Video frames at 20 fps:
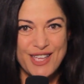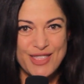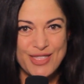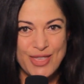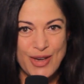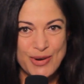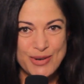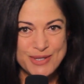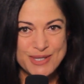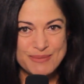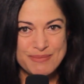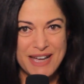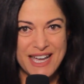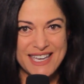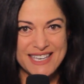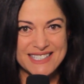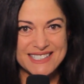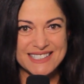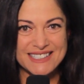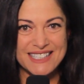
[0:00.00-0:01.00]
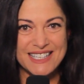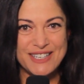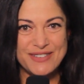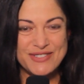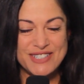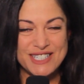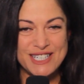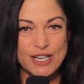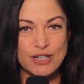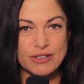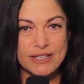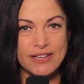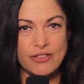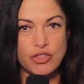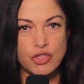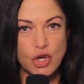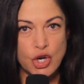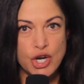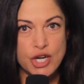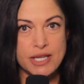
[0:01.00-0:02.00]
Those mice lived nearly
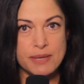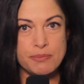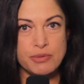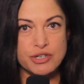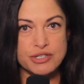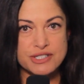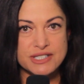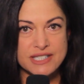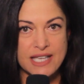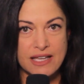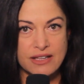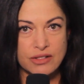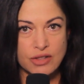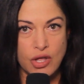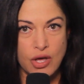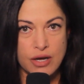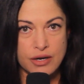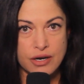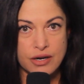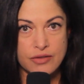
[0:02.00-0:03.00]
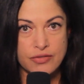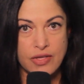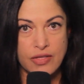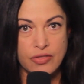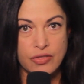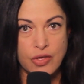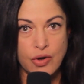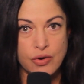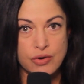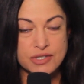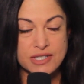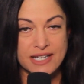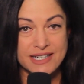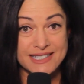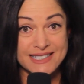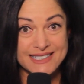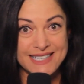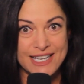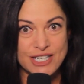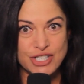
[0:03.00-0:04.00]
30% longer than those on
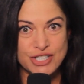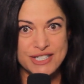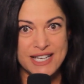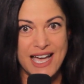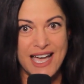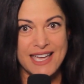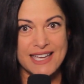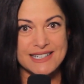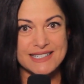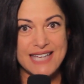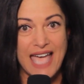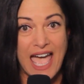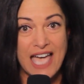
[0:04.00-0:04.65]
a standard diet,